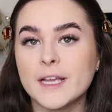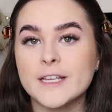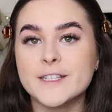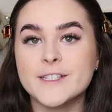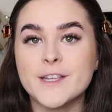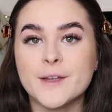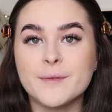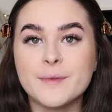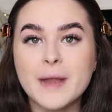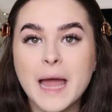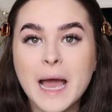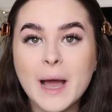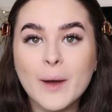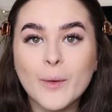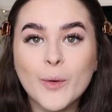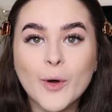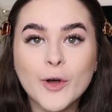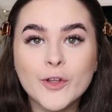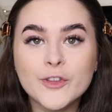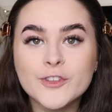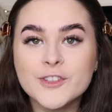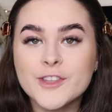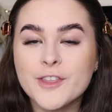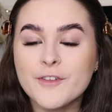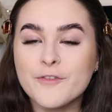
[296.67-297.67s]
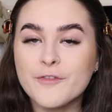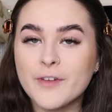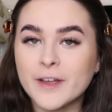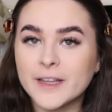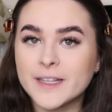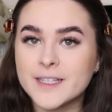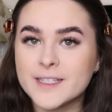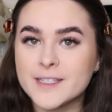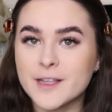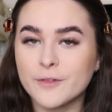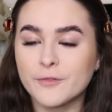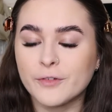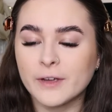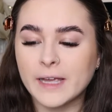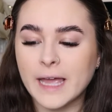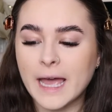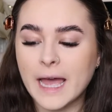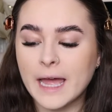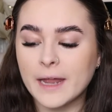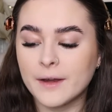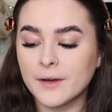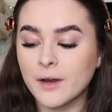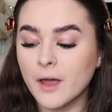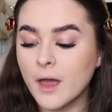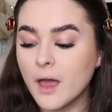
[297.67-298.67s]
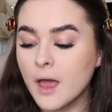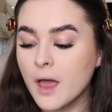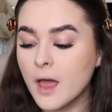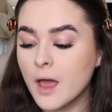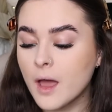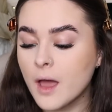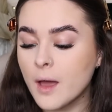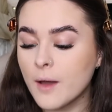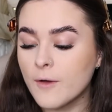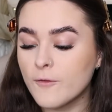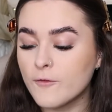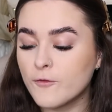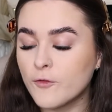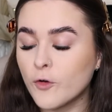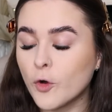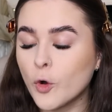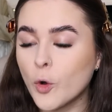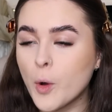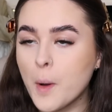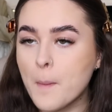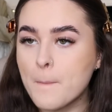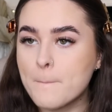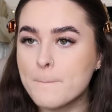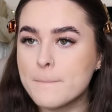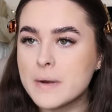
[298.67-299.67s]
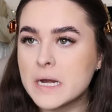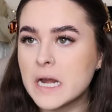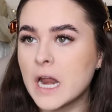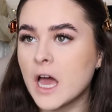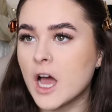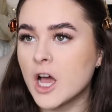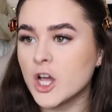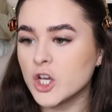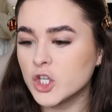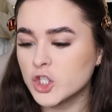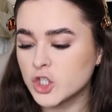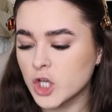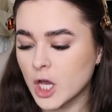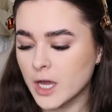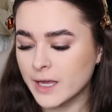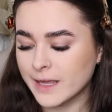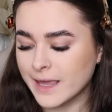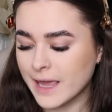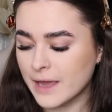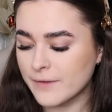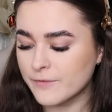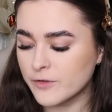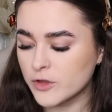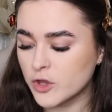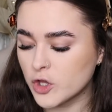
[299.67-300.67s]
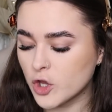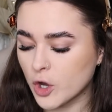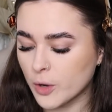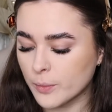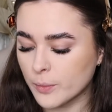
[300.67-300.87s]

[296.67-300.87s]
So now onto the fun stuff again. For blush, I gave you the